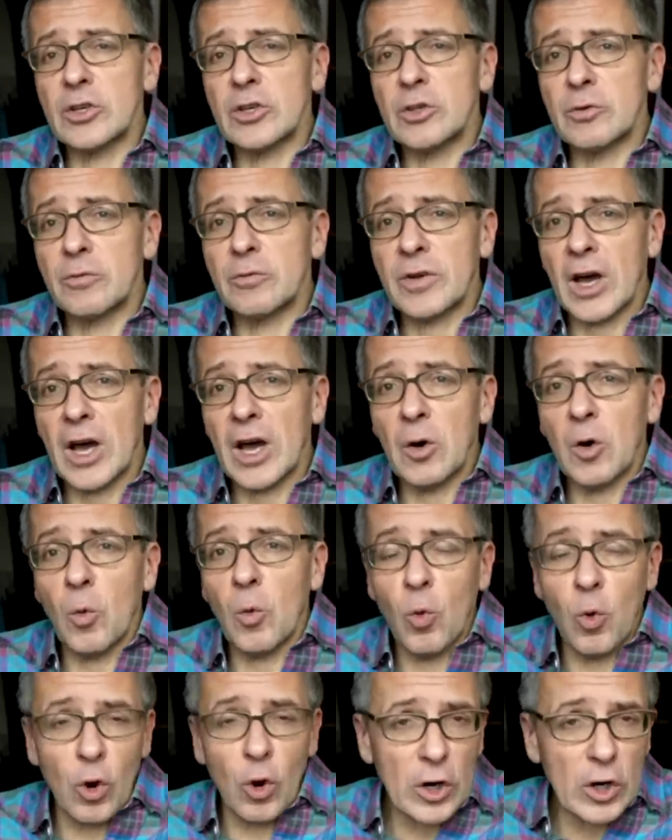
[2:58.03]
You've got
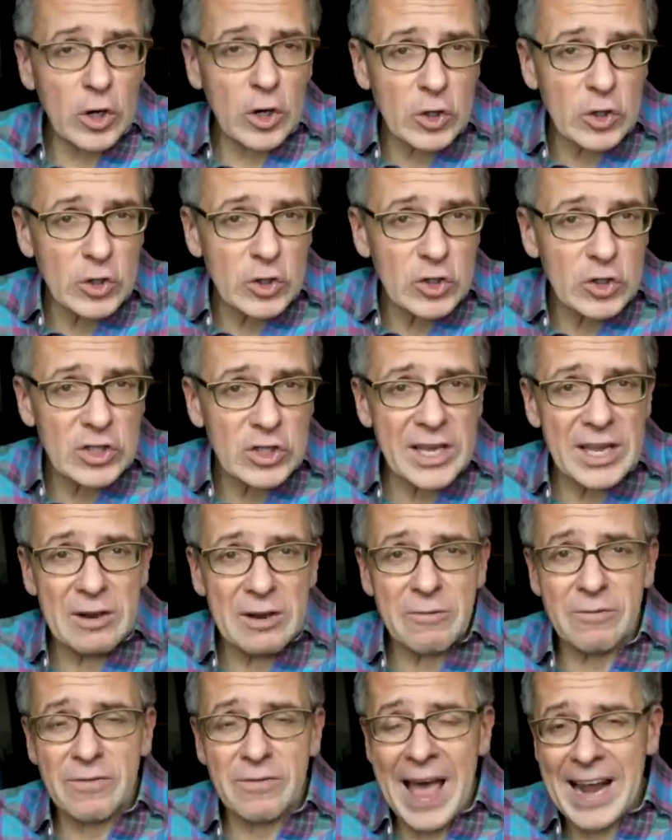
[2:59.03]
workers
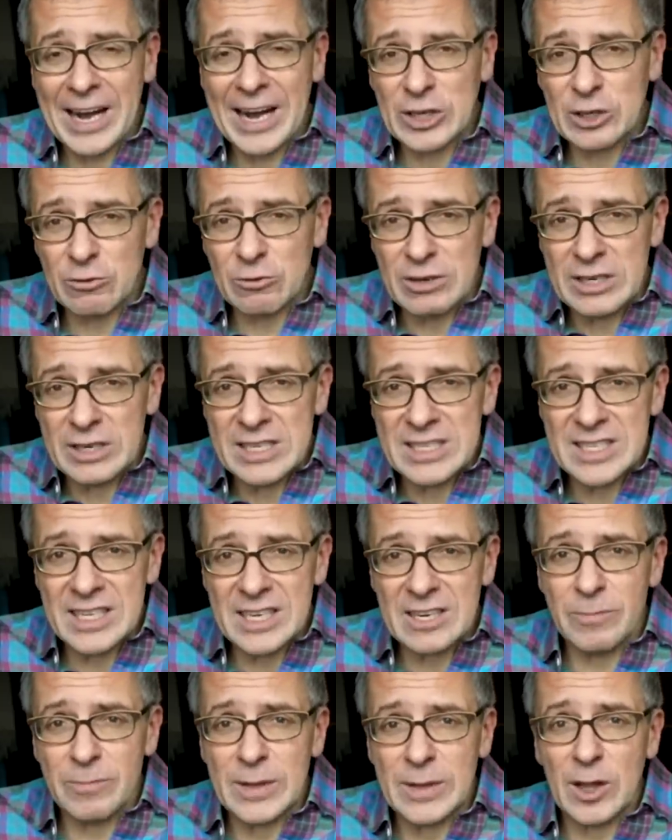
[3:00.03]
in factories
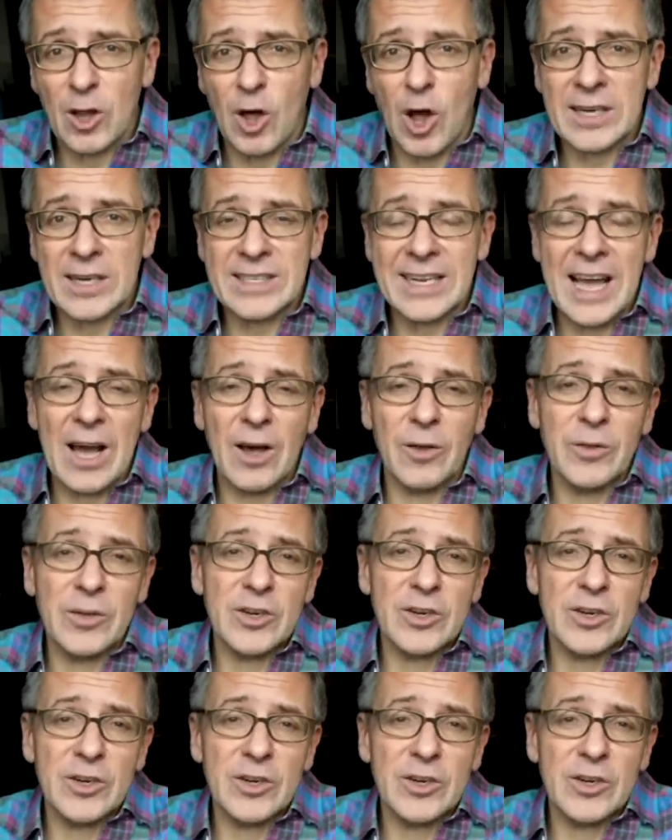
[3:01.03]
that have been locked down,